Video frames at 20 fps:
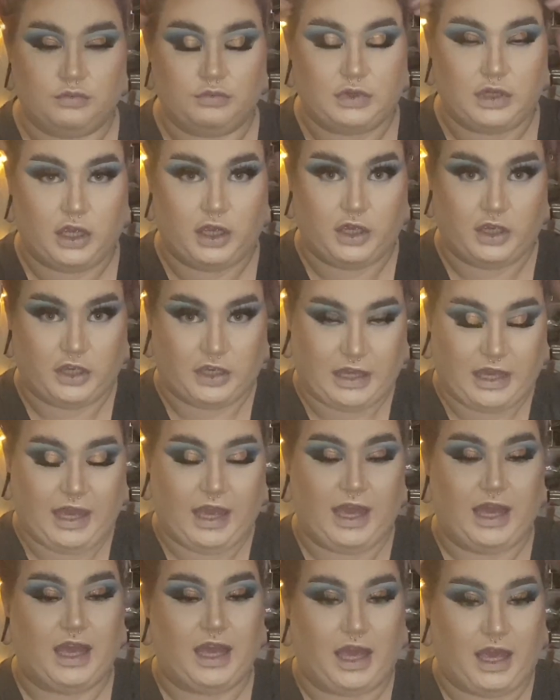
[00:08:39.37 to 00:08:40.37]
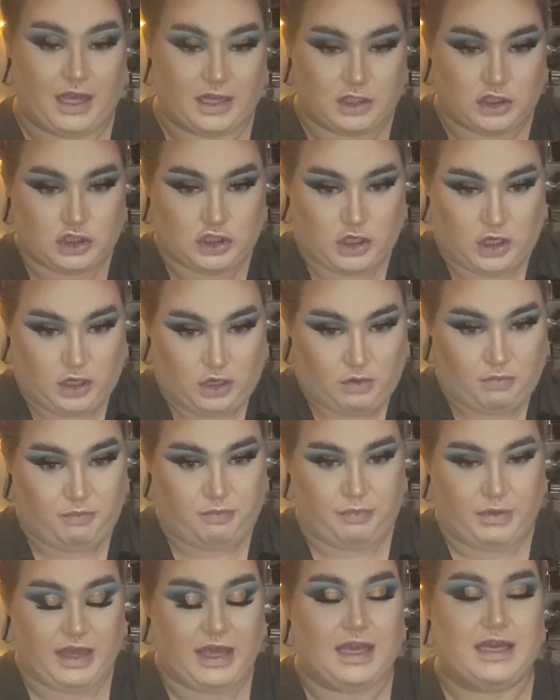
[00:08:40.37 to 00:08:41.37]
Okay, so
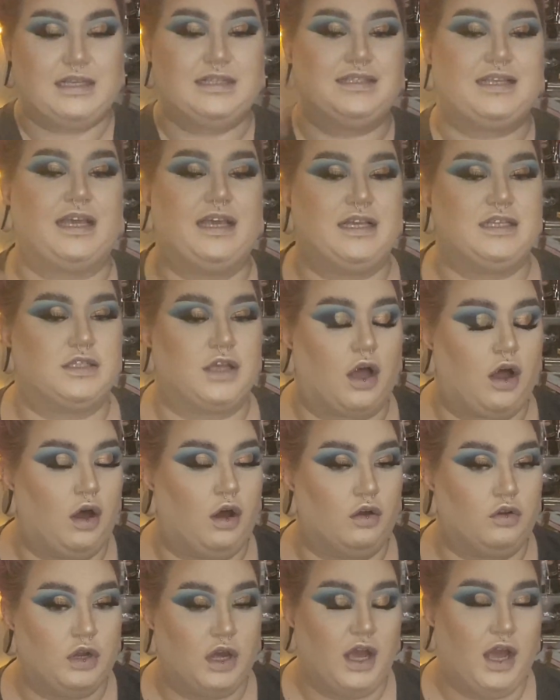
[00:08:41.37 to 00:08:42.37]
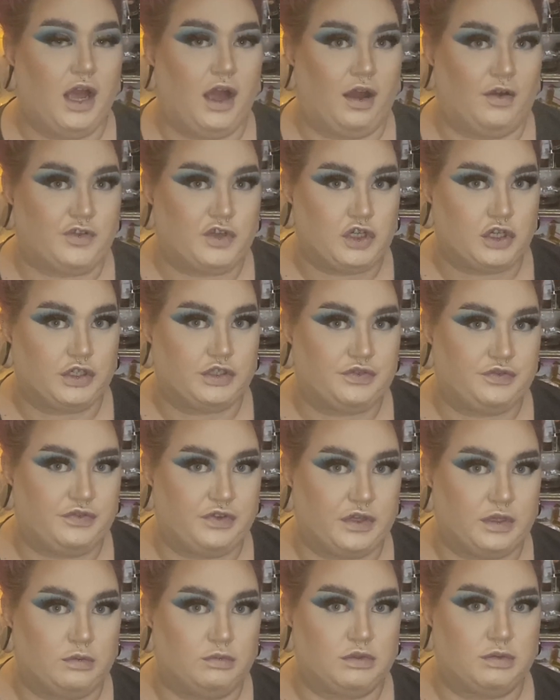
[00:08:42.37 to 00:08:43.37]
base is on. I've just
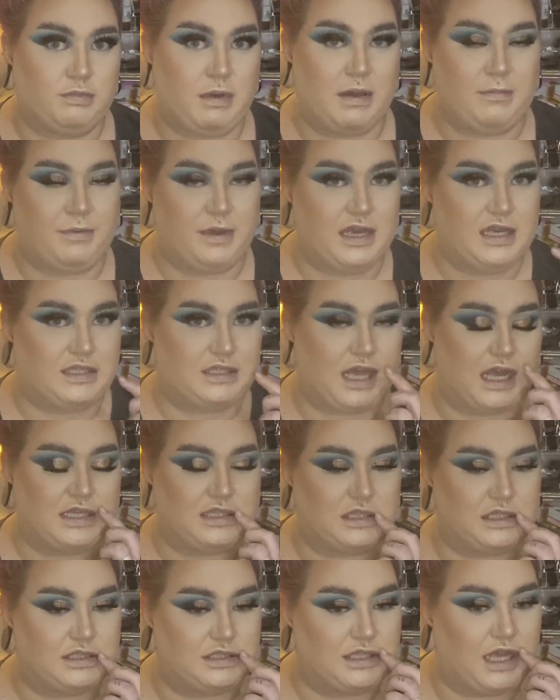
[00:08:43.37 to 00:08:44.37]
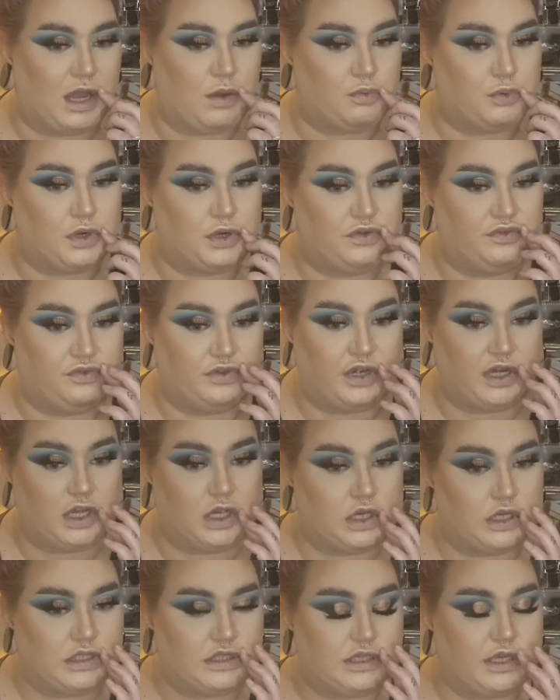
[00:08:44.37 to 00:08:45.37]
filmed my base as a separate
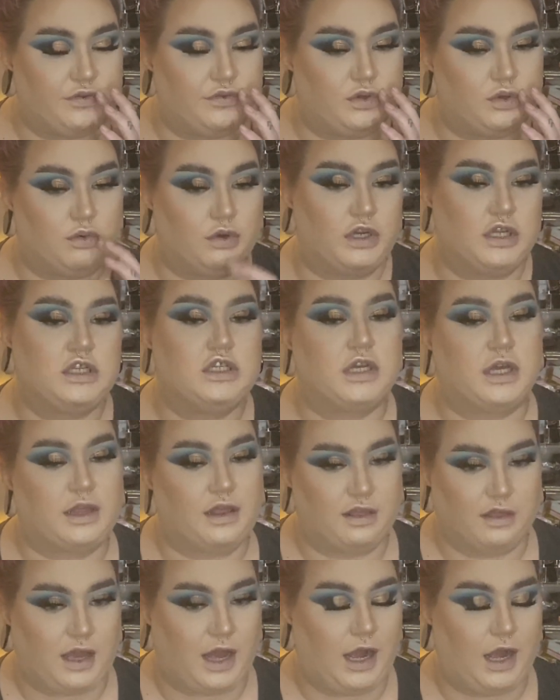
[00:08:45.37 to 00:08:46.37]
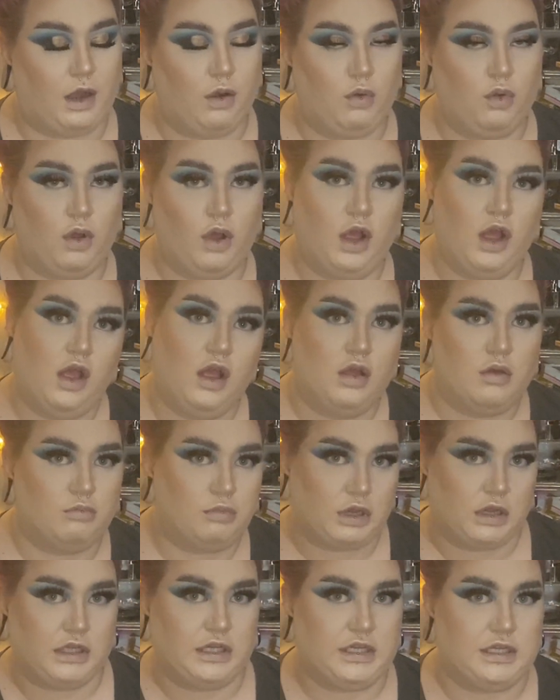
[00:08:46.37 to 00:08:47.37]
video, so if you want to check that out,
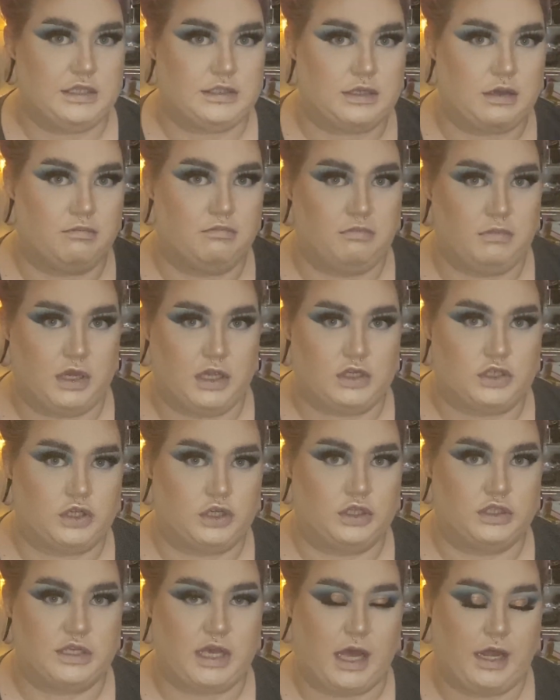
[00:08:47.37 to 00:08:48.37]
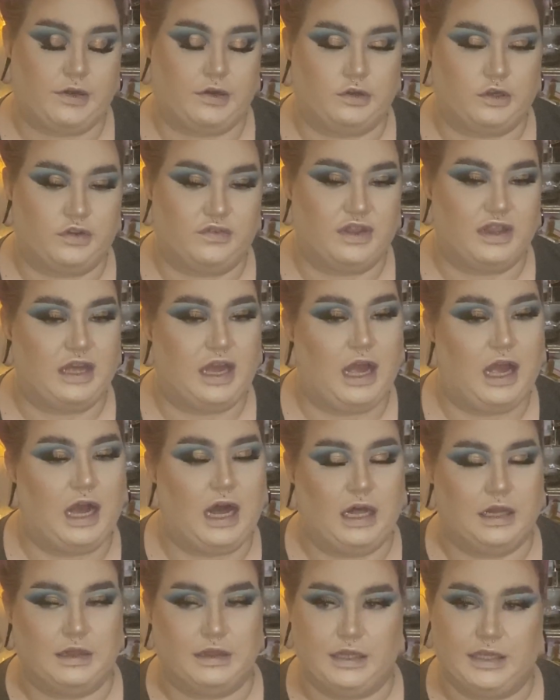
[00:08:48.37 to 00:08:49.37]
please make sure to head on over there.
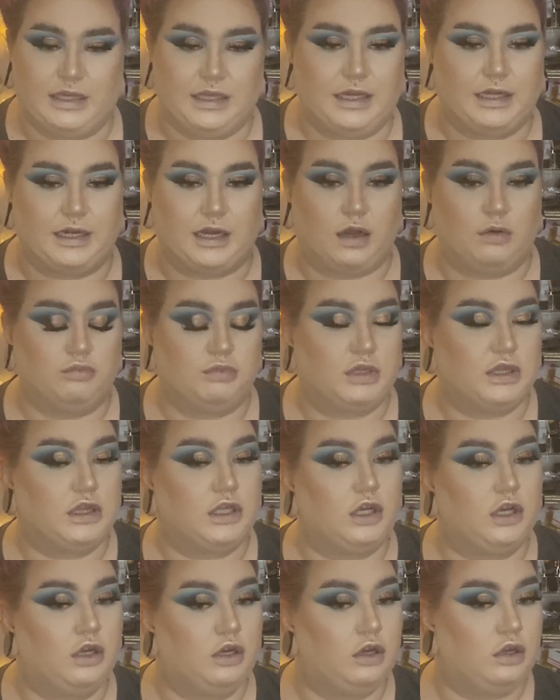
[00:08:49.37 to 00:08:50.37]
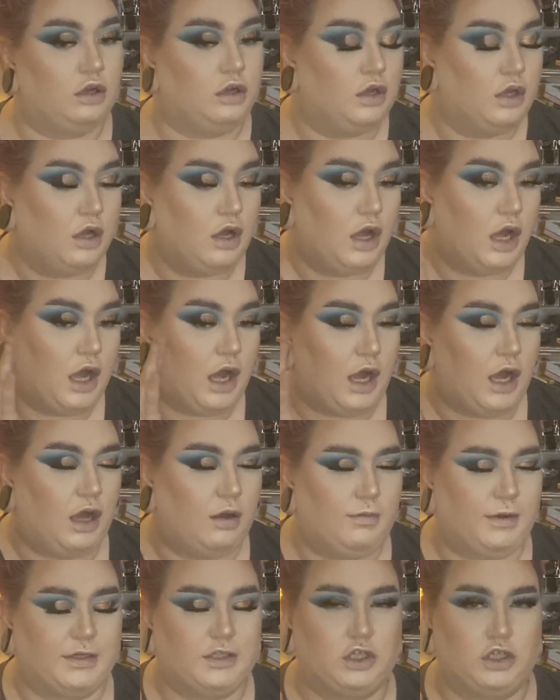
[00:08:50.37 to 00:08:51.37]
I'll link it down below.
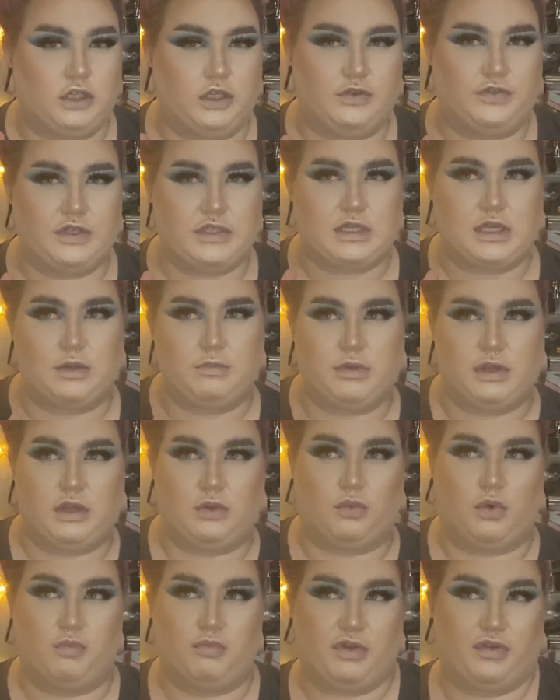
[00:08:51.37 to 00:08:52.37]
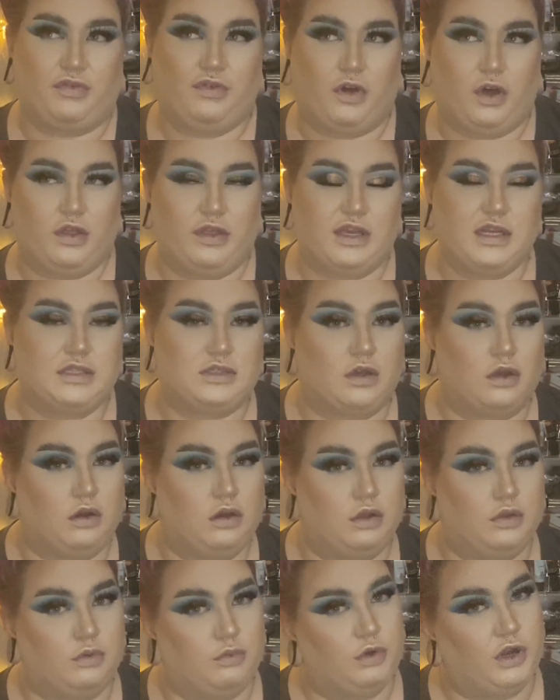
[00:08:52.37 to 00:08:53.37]
I don't know if it's going to be the one before this or
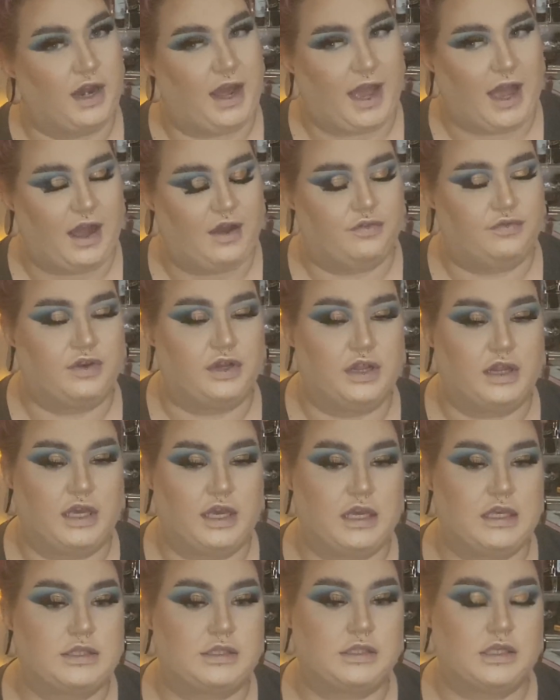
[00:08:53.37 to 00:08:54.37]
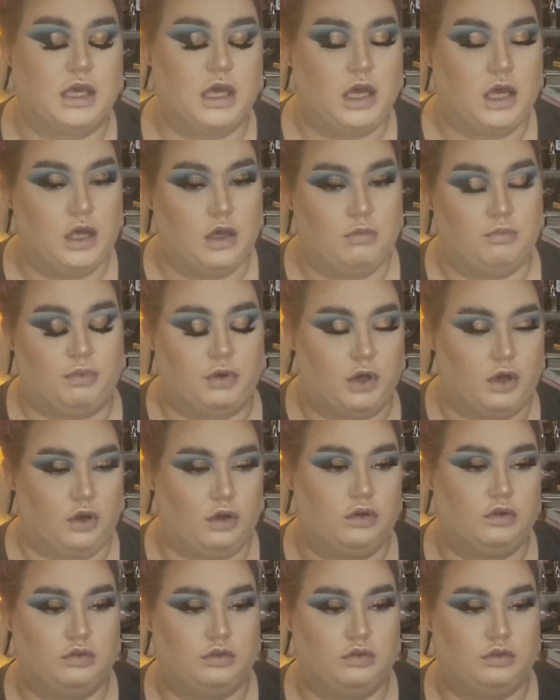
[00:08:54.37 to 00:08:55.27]
the one after this, but